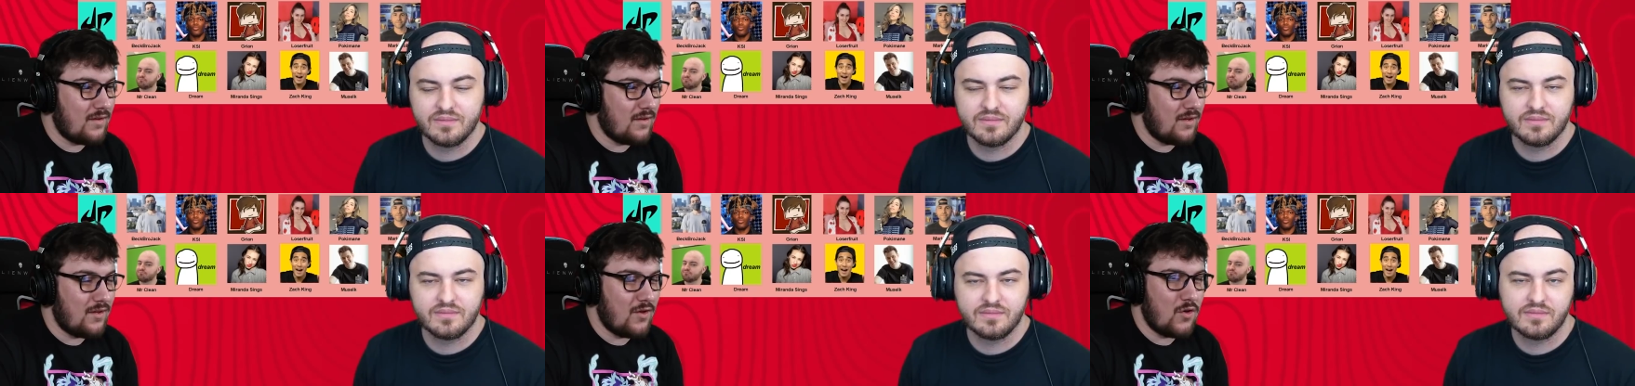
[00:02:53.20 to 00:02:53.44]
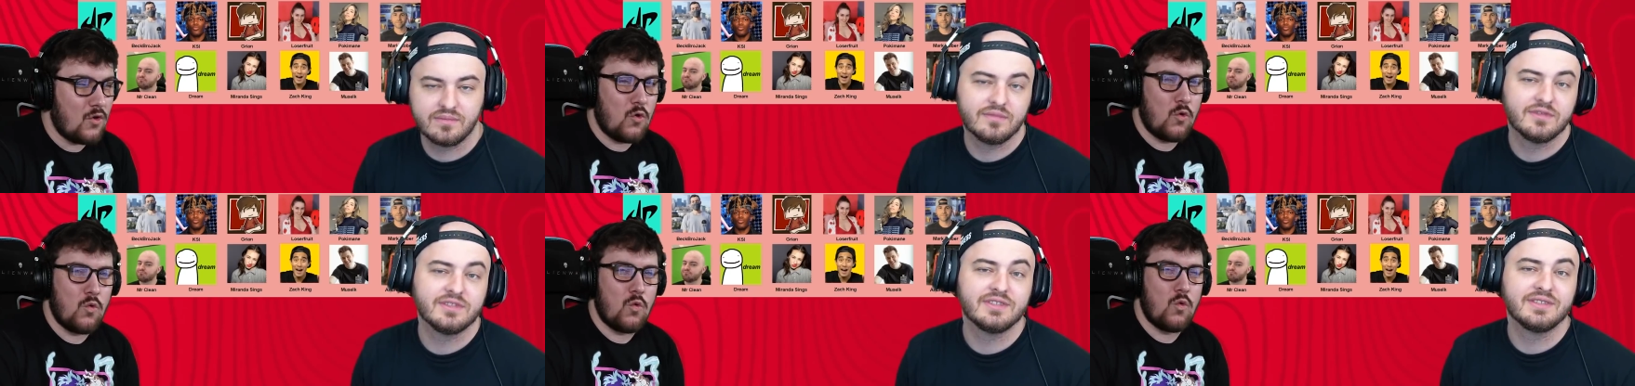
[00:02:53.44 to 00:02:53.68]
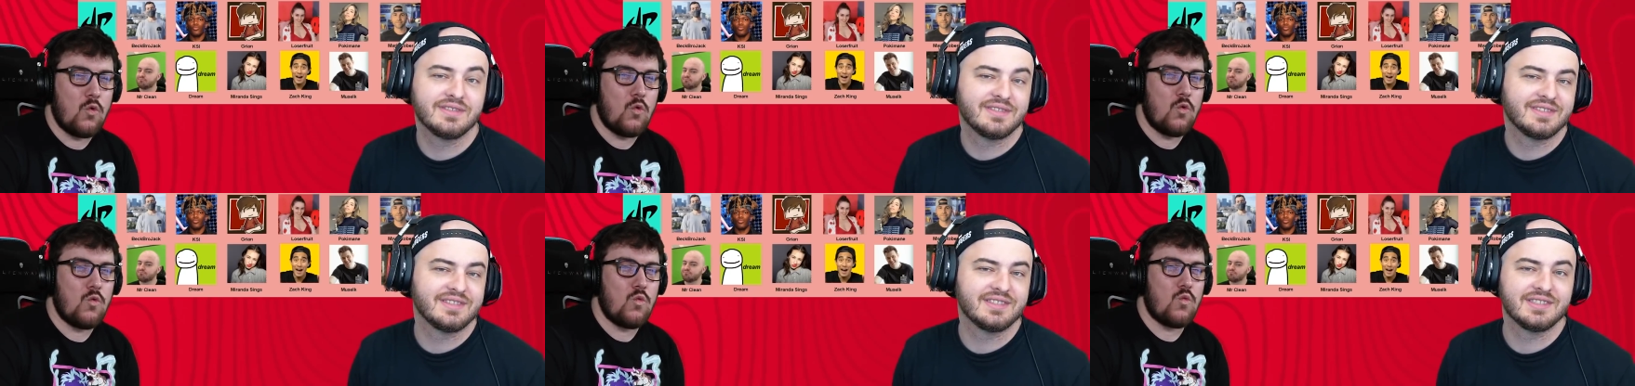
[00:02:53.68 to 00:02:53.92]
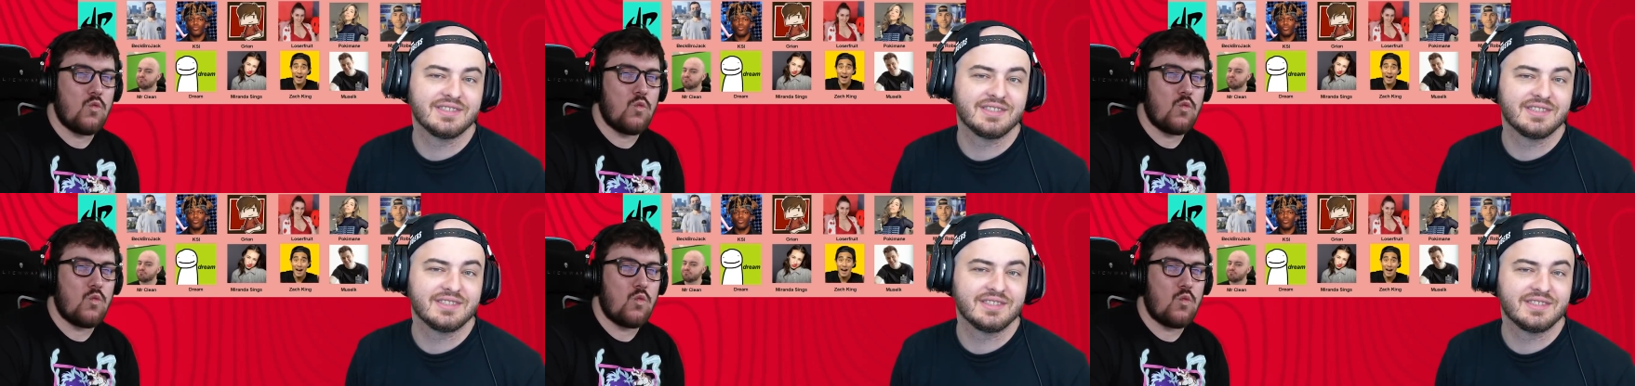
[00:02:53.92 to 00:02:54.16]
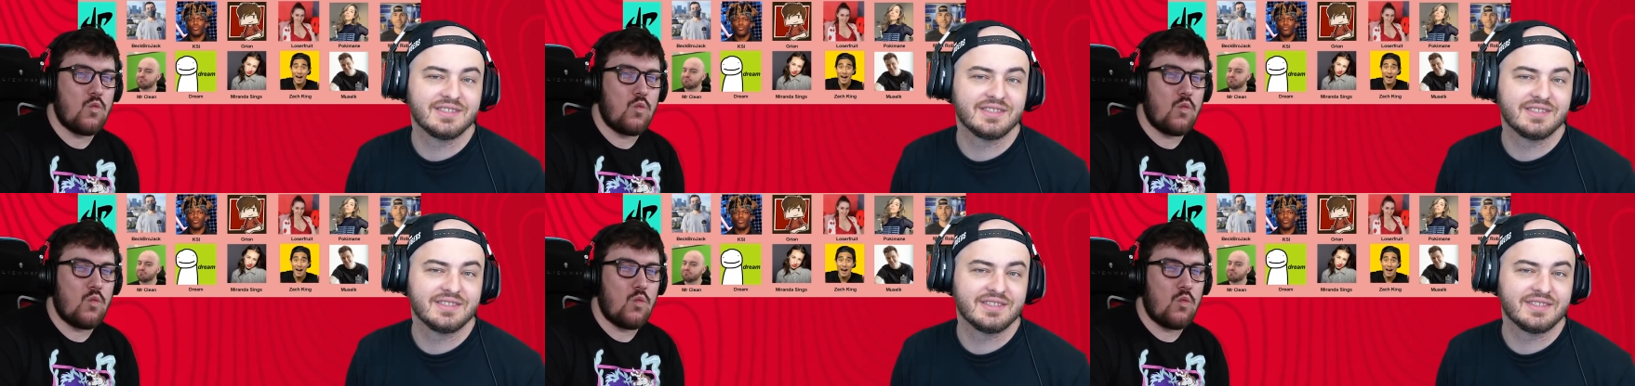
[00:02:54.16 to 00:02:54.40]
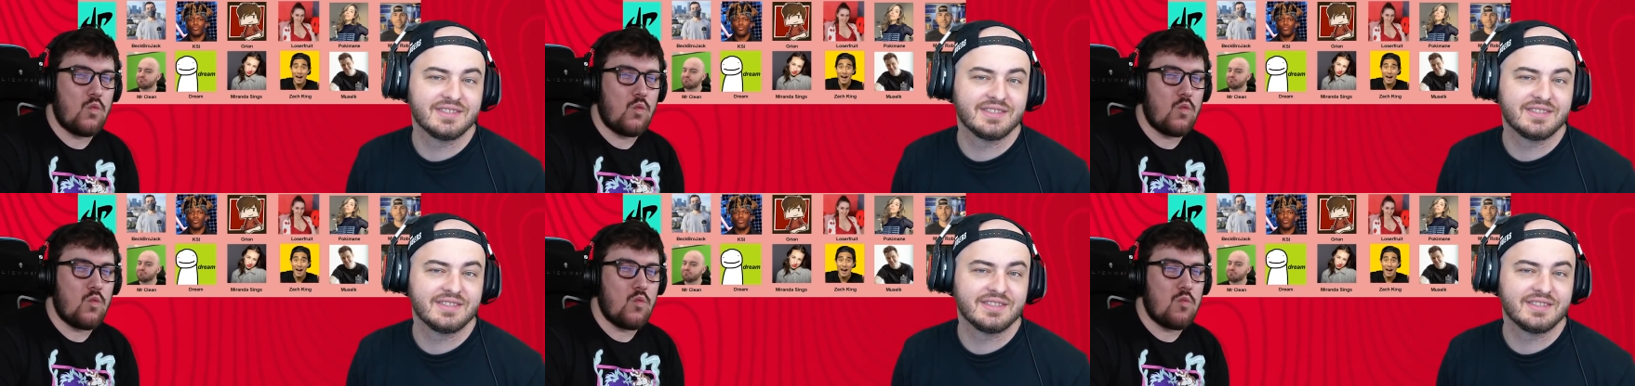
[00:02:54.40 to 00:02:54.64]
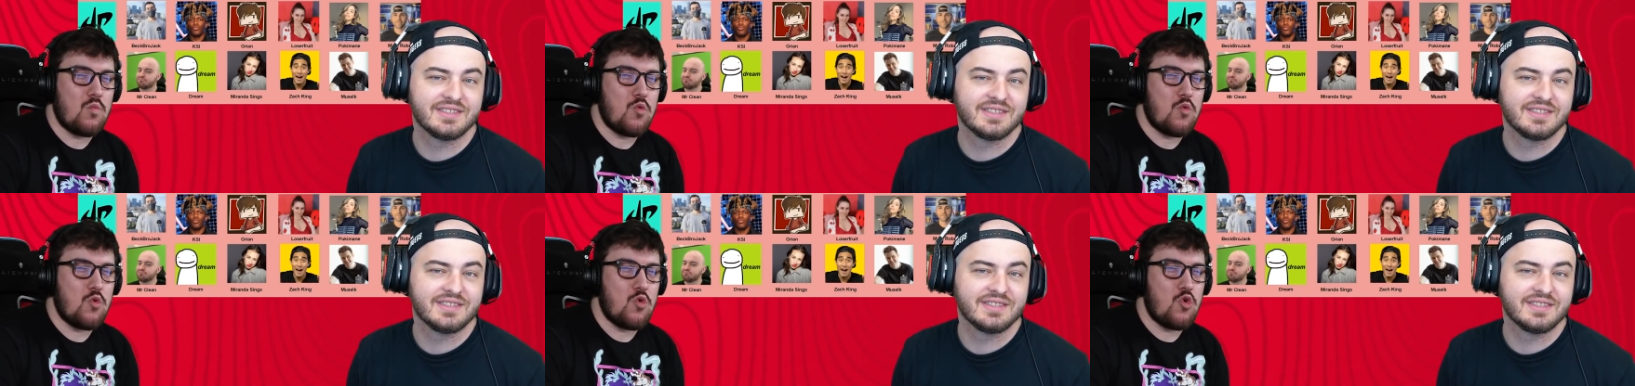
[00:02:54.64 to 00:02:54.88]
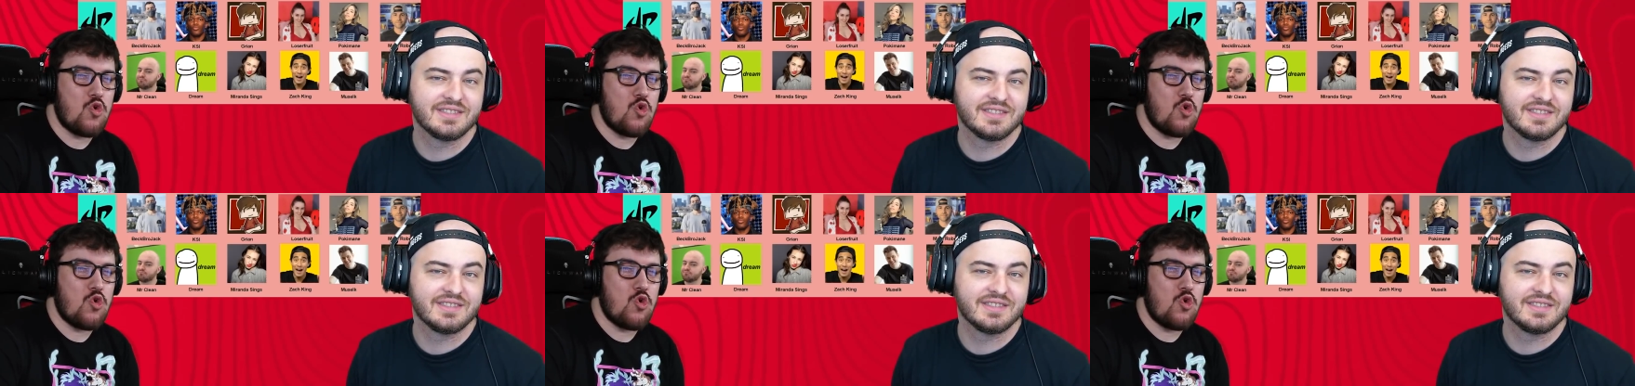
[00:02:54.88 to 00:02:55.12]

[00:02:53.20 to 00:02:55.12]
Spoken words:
Nobody speaks.